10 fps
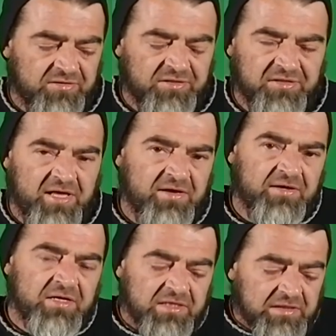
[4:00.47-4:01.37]
on in there.
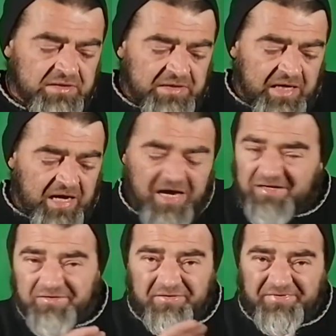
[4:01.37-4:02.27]

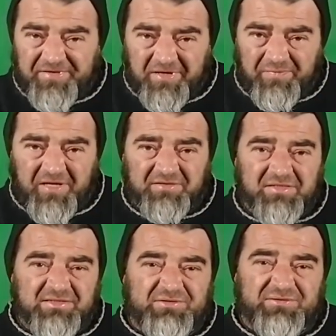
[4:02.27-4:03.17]
I know nothing about
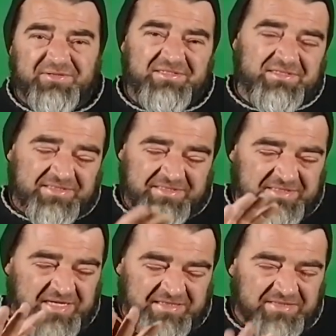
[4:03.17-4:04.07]
these toys, this
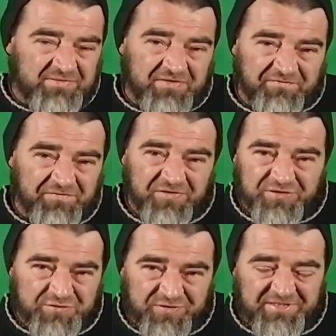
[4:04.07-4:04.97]
is like some of the
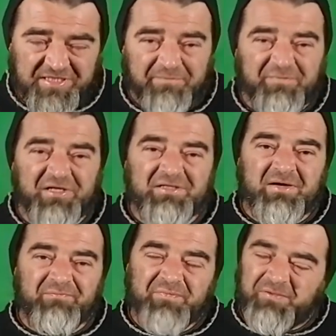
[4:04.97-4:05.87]
first toys that I picked
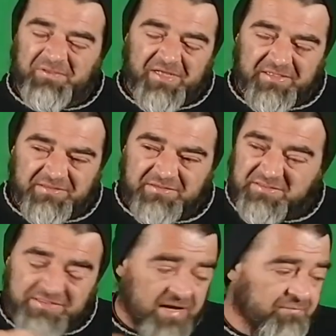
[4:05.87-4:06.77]
up in that
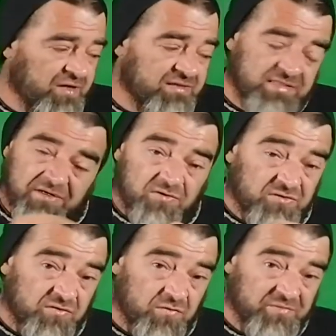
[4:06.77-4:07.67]
same place that I
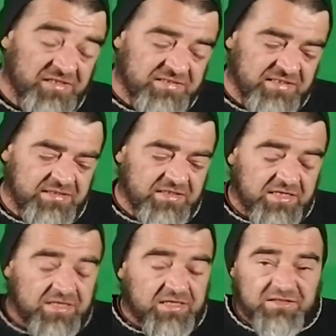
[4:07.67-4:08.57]
got the Gormiti.
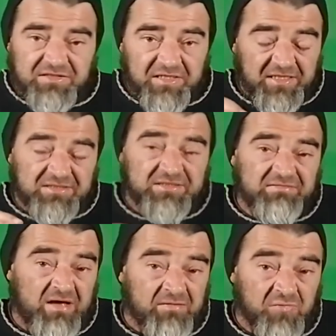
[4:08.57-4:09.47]
So
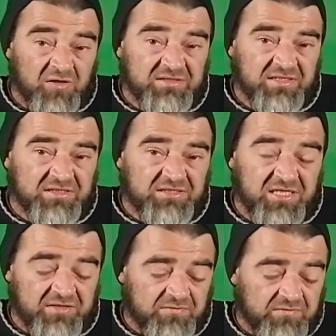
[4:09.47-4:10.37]
let's unbox it and
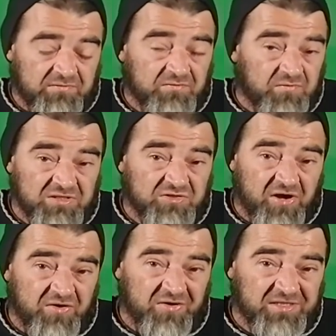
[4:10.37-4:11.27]
check what's
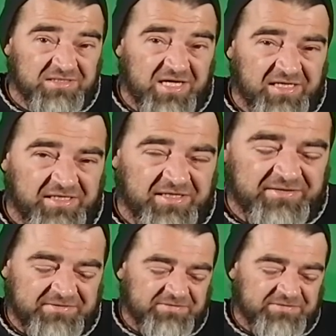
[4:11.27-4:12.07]
going on inside here.